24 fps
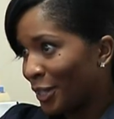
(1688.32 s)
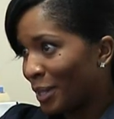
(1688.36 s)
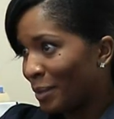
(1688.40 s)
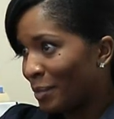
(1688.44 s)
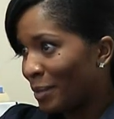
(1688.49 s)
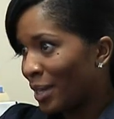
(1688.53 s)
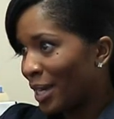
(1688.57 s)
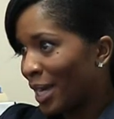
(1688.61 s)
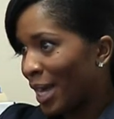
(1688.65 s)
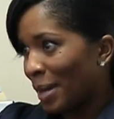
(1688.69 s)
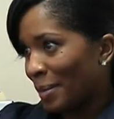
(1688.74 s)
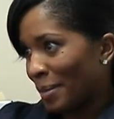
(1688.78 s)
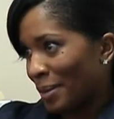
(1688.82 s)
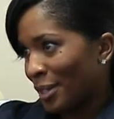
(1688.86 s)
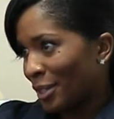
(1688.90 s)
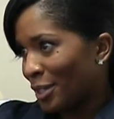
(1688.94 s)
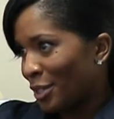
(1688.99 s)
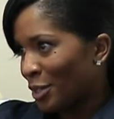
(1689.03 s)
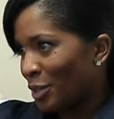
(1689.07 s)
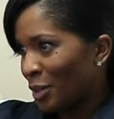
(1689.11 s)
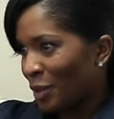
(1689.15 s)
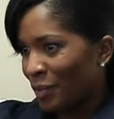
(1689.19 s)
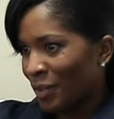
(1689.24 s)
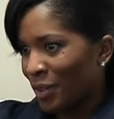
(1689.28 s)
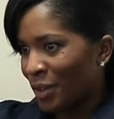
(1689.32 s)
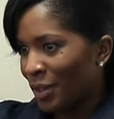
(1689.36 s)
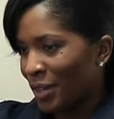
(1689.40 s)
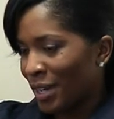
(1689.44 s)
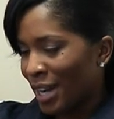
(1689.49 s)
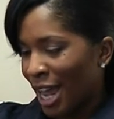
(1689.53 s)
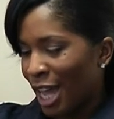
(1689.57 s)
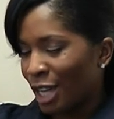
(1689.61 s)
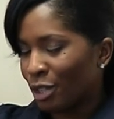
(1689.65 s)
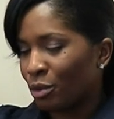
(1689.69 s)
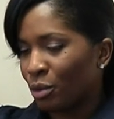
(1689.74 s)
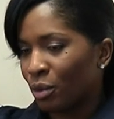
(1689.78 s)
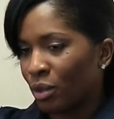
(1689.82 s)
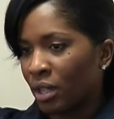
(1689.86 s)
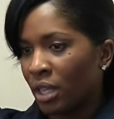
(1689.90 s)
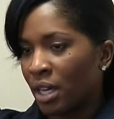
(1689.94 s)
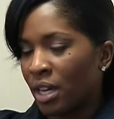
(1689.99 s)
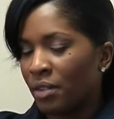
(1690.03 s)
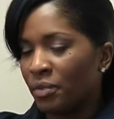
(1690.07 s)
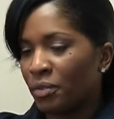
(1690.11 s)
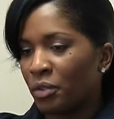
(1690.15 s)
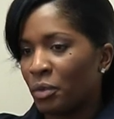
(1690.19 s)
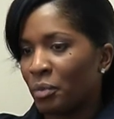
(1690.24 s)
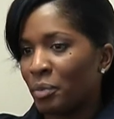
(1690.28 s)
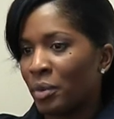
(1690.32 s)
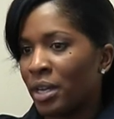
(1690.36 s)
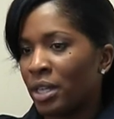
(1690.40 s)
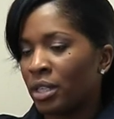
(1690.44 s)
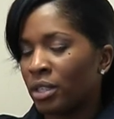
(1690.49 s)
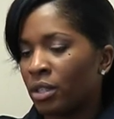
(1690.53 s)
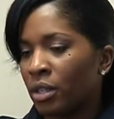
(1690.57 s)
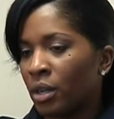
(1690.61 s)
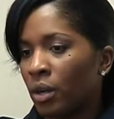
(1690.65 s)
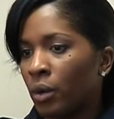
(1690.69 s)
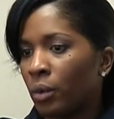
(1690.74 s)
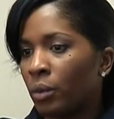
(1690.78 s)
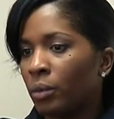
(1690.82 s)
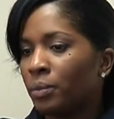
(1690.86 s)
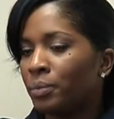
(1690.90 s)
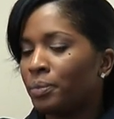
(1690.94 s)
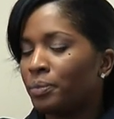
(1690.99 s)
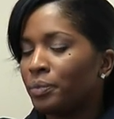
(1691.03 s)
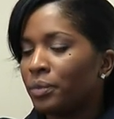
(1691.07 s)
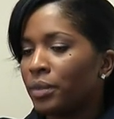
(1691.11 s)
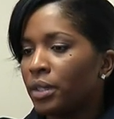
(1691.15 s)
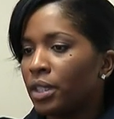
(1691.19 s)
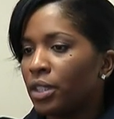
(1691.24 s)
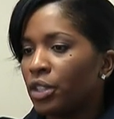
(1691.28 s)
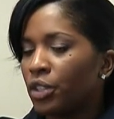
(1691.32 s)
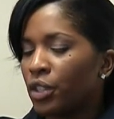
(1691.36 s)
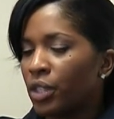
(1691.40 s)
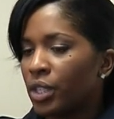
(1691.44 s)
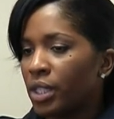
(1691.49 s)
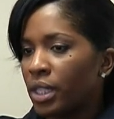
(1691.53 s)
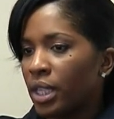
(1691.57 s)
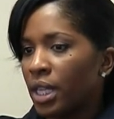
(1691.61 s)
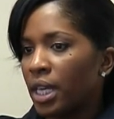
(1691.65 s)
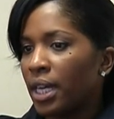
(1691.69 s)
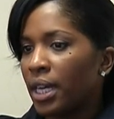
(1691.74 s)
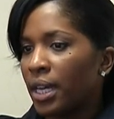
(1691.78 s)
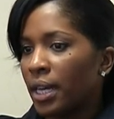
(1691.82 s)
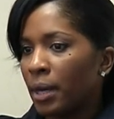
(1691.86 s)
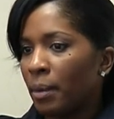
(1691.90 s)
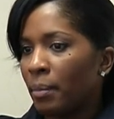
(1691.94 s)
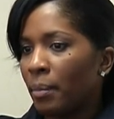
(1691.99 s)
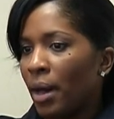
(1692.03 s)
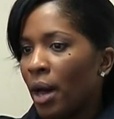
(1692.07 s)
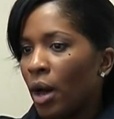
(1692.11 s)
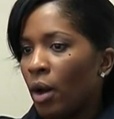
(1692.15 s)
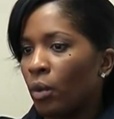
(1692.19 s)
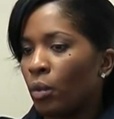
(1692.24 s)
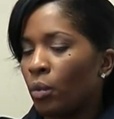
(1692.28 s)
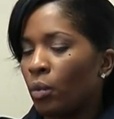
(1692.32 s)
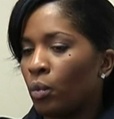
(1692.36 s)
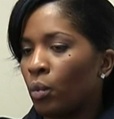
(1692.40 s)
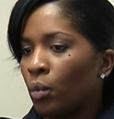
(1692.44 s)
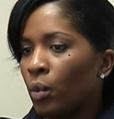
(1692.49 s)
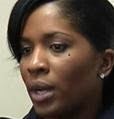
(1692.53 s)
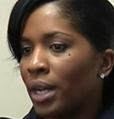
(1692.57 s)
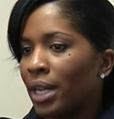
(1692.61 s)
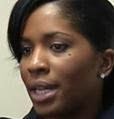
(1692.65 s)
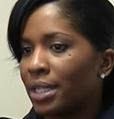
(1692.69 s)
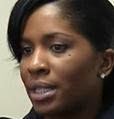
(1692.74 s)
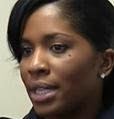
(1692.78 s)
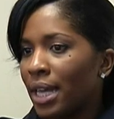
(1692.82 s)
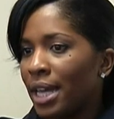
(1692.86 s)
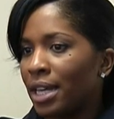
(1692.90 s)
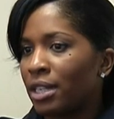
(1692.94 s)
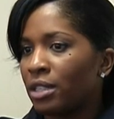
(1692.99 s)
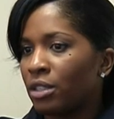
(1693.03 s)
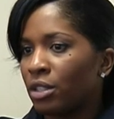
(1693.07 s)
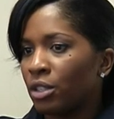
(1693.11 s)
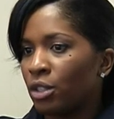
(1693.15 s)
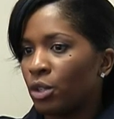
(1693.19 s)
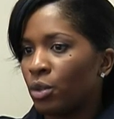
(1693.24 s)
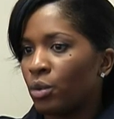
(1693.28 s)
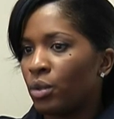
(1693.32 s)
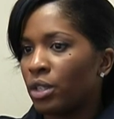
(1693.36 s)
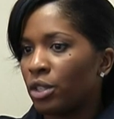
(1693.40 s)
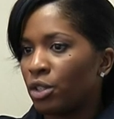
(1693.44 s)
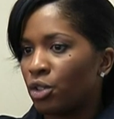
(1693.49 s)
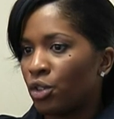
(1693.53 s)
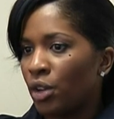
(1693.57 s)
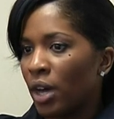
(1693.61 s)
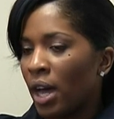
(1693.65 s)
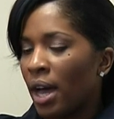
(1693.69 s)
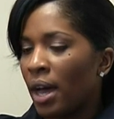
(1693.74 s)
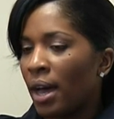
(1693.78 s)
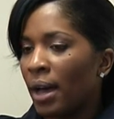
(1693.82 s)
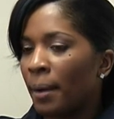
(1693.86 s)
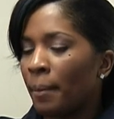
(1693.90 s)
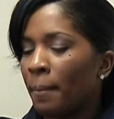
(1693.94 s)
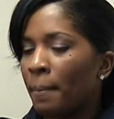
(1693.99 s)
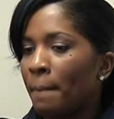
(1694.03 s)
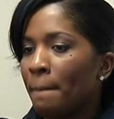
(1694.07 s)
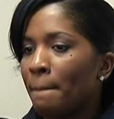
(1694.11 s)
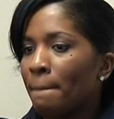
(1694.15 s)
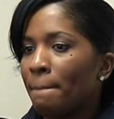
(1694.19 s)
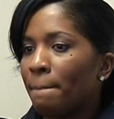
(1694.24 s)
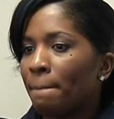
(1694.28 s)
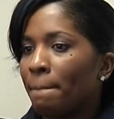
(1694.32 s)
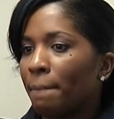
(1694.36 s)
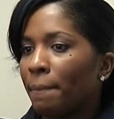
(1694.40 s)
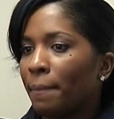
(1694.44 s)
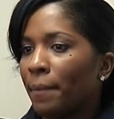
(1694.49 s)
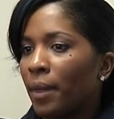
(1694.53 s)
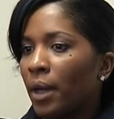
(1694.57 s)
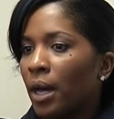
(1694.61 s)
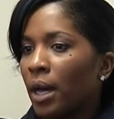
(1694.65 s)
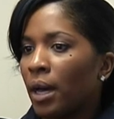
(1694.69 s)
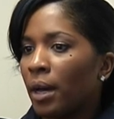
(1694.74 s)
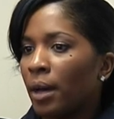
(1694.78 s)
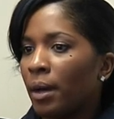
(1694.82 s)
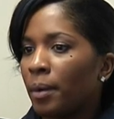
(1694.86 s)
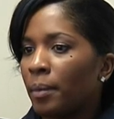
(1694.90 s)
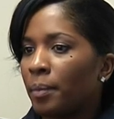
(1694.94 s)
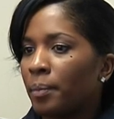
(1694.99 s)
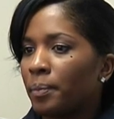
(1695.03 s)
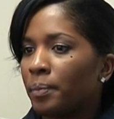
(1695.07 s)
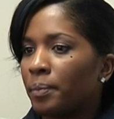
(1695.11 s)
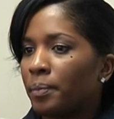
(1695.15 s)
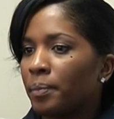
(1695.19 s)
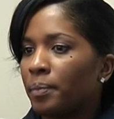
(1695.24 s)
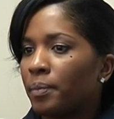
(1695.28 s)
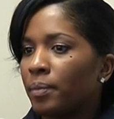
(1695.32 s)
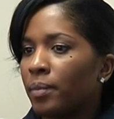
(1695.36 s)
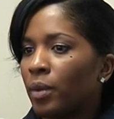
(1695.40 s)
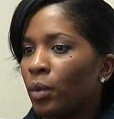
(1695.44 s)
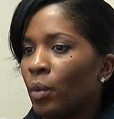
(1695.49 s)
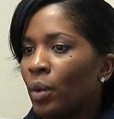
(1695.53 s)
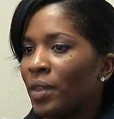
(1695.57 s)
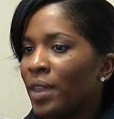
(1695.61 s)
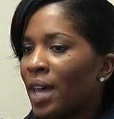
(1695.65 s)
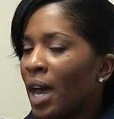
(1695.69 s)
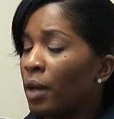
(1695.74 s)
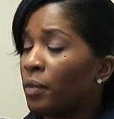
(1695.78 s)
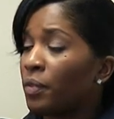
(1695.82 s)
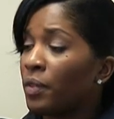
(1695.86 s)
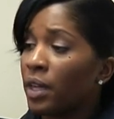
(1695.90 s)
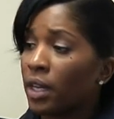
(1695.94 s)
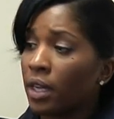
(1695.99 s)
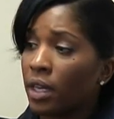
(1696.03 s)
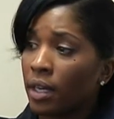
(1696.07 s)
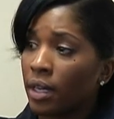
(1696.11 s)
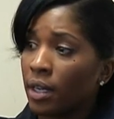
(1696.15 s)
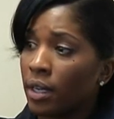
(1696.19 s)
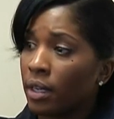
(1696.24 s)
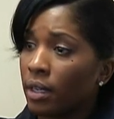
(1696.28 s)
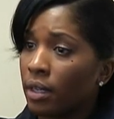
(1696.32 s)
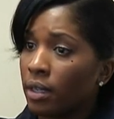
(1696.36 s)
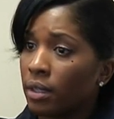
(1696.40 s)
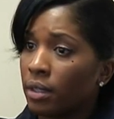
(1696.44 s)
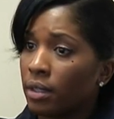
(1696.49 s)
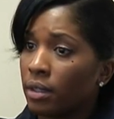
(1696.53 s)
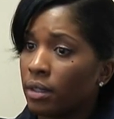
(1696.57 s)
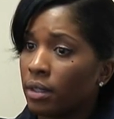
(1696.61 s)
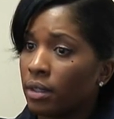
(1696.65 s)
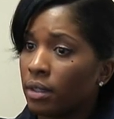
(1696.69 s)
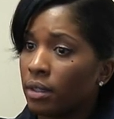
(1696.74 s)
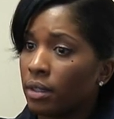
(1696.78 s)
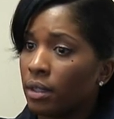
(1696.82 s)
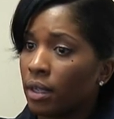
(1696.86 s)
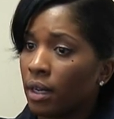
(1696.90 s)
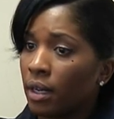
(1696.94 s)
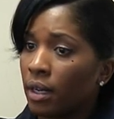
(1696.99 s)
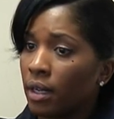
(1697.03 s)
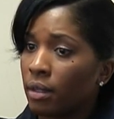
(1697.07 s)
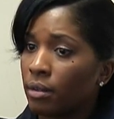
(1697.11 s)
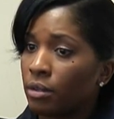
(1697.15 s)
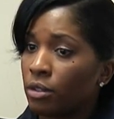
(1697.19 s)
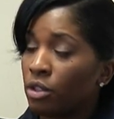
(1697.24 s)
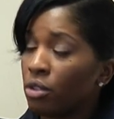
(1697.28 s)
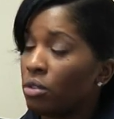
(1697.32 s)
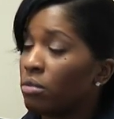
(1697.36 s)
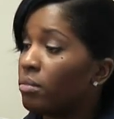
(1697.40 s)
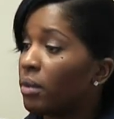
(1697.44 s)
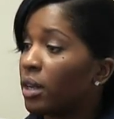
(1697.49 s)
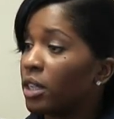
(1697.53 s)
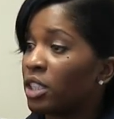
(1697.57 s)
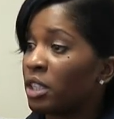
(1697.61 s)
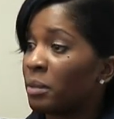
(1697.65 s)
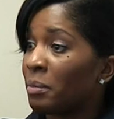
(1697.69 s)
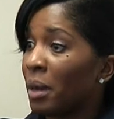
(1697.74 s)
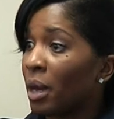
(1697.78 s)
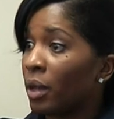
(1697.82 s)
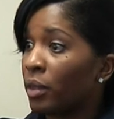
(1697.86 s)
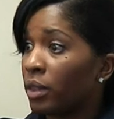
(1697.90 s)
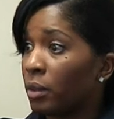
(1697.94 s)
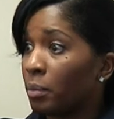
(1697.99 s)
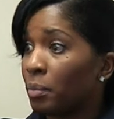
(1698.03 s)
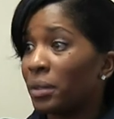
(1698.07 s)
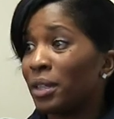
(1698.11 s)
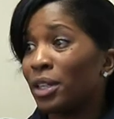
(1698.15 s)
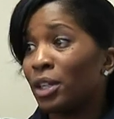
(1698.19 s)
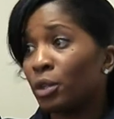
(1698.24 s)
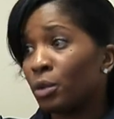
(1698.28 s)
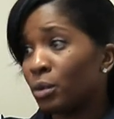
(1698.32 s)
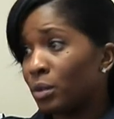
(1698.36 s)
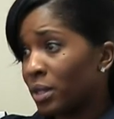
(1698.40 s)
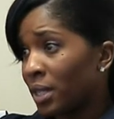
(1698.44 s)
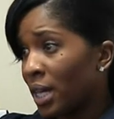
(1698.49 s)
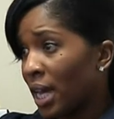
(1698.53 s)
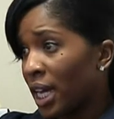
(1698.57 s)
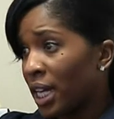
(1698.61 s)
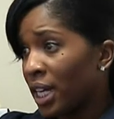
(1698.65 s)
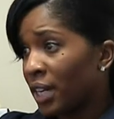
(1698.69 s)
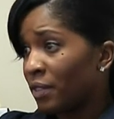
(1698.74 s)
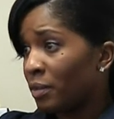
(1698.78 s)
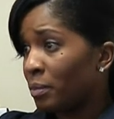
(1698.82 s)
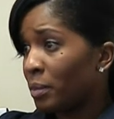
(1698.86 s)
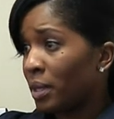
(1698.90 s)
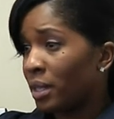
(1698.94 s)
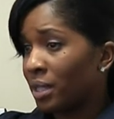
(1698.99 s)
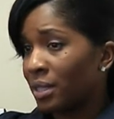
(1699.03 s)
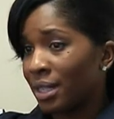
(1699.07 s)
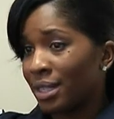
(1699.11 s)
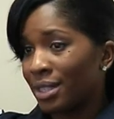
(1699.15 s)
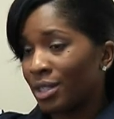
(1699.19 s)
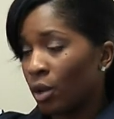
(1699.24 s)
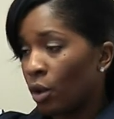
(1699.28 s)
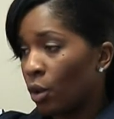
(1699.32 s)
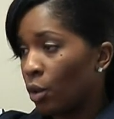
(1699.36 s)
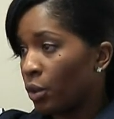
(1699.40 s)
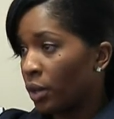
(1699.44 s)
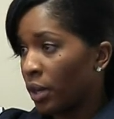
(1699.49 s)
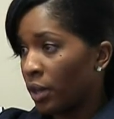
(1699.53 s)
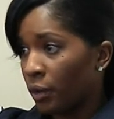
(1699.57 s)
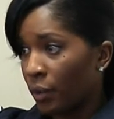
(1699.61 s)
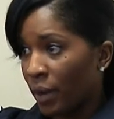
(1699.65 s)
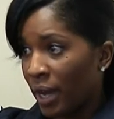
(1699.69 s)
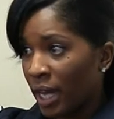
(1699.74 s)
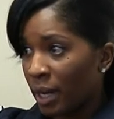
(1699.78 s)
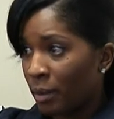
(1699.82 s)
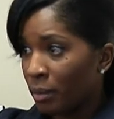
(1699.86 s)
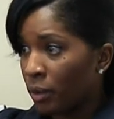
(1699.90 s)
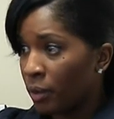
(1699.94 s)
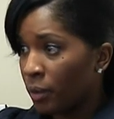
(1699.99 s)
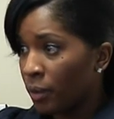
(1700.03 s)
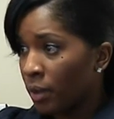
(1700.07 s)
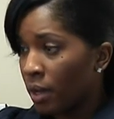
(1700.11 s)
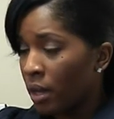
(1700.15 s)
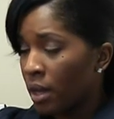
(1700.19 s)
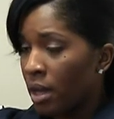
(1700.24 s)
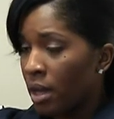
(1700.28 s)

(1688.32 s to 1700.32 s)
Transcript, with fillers: It became a, you know, a very natural thing for me. So just thinking about what it takes to do this job um, without thinking uh, too much about the political side of it because that's a whole other animal